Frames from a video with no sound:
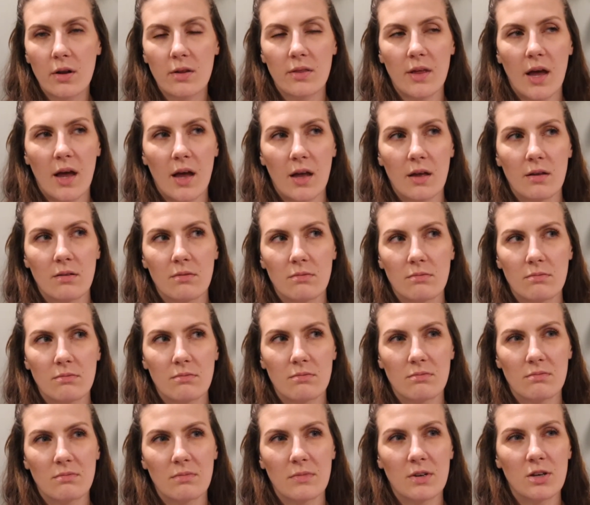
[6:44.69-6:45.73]
that
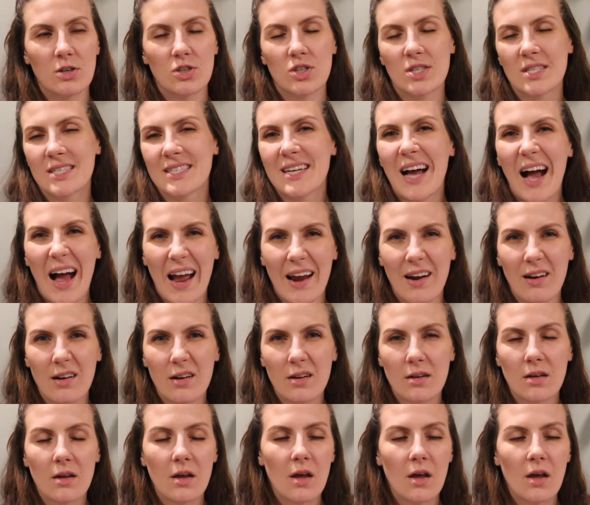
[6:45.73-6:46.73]
you're just tired.